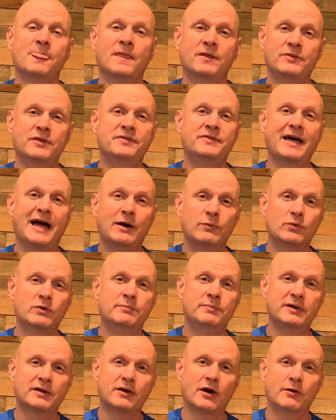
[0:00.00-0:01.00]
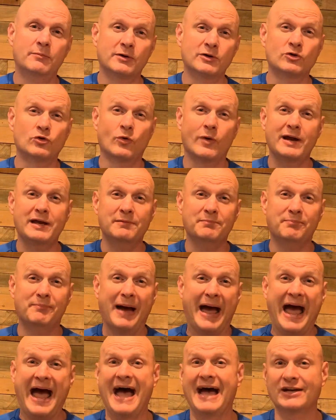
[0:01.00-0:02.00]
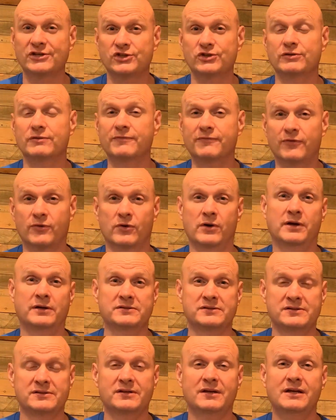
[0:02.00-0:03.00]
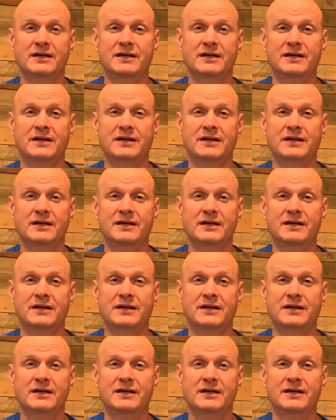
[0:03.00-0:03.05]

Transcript: That would become a great passion for us.